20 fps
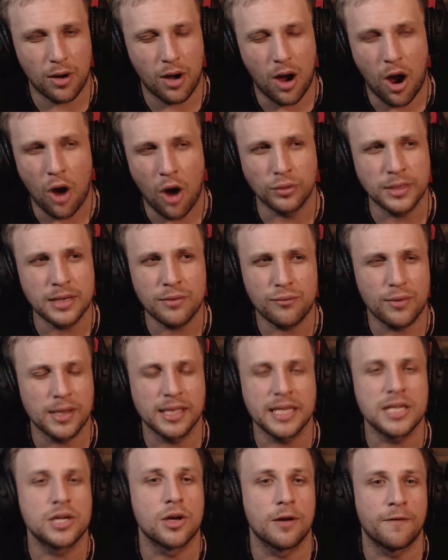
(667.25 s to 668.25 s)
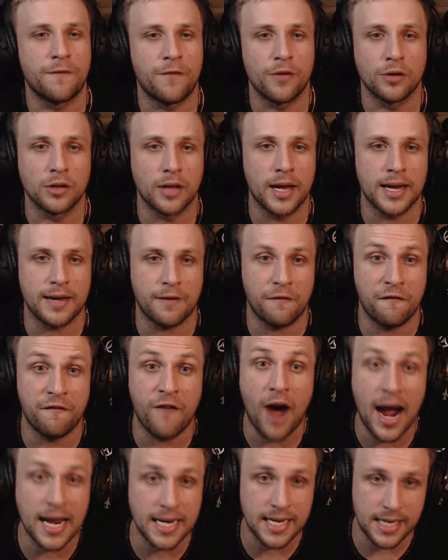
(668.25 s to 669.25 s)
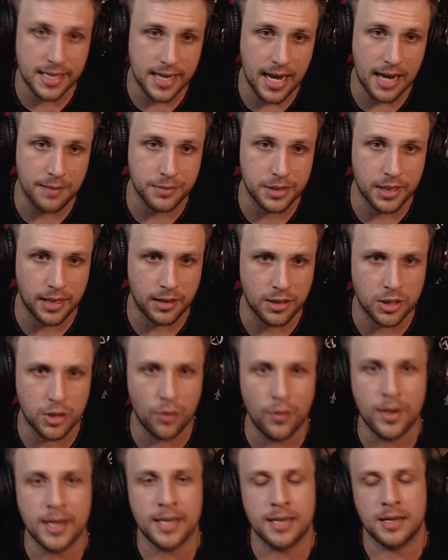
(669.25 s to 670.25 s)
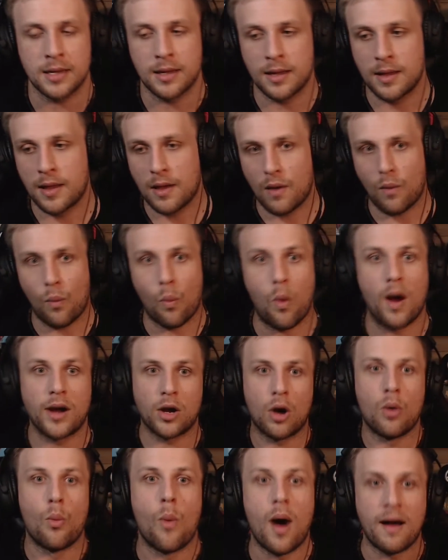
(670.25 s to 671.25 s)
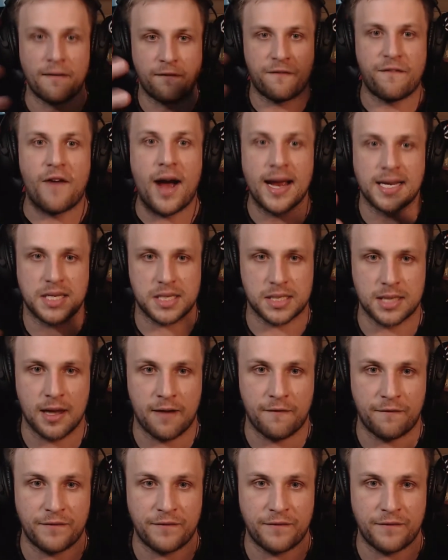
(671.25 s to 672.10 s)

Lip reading: only really good for, like, fighting games, like doing one-on-one fight stuff.